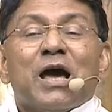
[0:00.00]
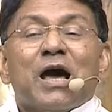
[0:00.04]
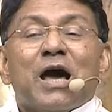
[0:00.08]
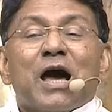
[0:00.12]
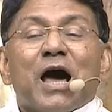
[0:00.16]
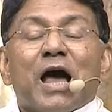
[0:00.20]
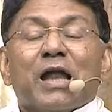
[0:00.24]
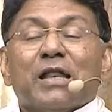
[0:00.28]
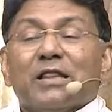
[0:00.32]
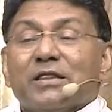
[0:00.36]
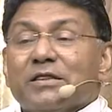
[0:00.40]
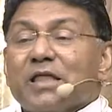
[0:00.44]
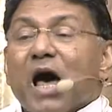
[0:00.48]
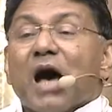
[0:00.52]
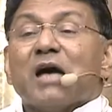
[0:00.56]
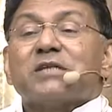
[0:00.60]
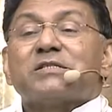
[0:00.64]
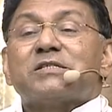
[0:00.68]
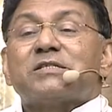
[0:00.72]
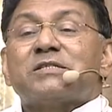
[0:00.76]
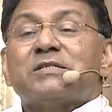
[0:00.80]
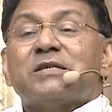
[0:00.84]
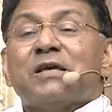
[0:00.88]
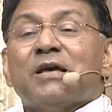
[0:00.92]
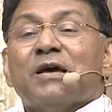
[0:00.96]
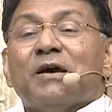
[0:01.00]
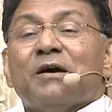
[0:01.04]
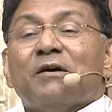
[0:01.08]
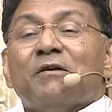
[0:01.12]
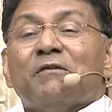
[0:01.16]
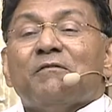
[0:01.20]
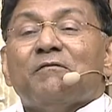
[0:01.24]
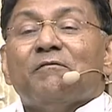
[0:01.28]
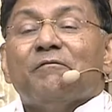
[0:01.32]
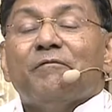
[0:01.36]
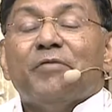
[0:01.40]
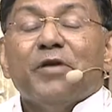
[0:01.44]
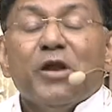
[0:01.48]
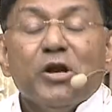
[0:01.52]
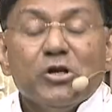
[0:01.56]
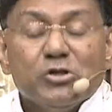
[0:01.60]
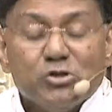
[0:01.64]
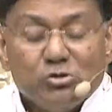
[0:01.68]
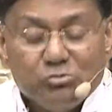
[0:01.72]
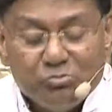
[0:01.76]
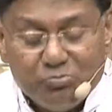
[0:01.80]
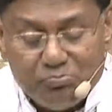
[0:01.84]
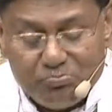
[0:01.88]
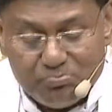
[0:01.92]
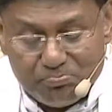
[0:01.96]
And thus, we need
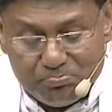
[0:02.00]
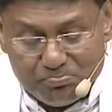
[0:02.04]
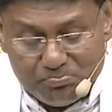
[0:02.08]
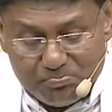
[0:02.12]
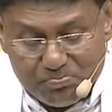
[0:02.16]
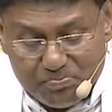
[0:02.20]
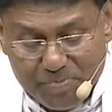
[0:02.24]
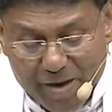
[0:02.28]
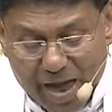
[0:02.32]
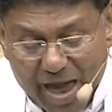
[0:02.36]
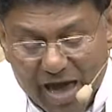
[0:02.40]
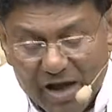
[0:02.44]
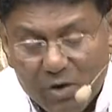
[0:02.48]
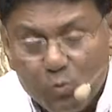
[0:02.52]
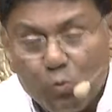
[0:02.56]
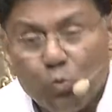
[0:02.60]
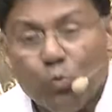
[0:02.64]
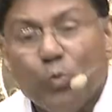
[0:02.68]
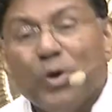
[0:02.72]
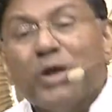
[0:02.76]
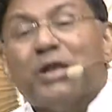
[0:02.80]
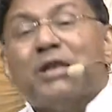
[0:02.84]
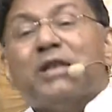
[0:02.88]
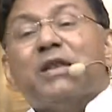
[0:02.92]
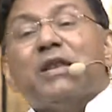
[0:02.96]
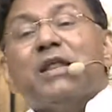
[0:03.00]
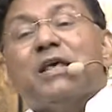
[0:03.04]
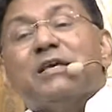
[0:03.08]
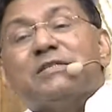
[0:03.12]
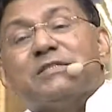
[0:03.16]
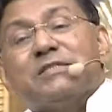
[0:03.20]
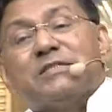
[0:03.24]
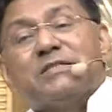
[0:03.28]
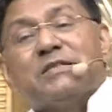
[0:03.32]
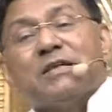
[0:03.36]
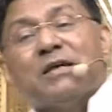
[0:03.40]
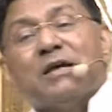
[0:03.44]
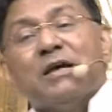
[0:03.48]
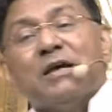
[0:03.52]
to bear witness